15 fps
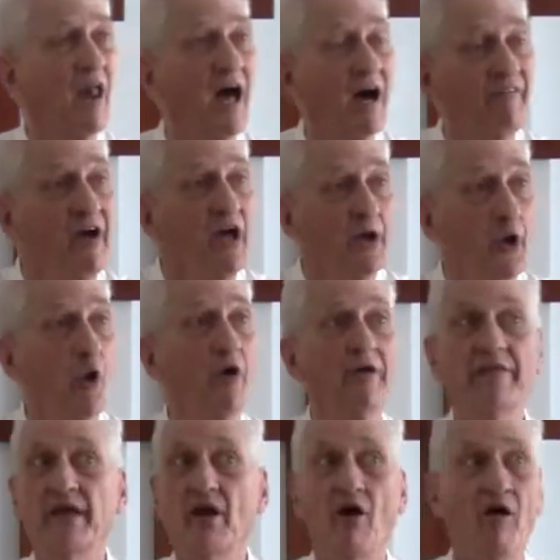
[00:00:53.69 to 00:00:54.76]
life,
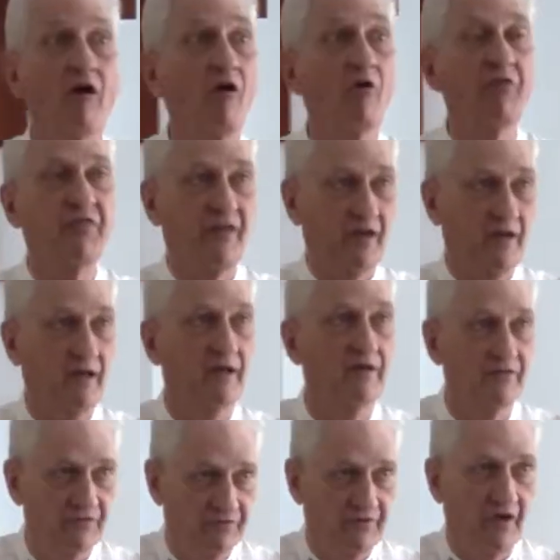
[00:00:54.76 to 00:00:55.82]
knowing that all
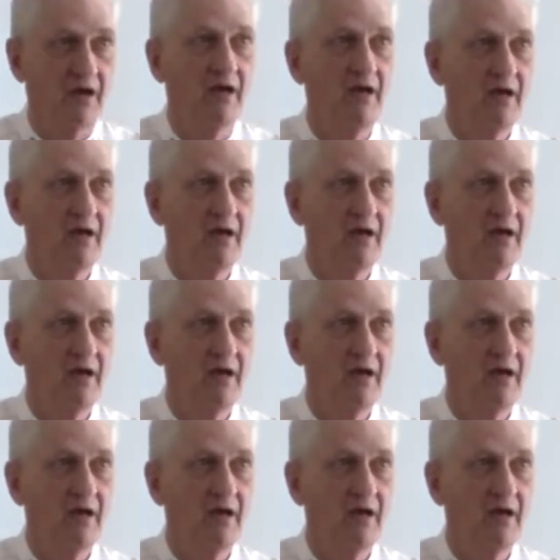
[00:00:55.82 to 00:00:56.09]
things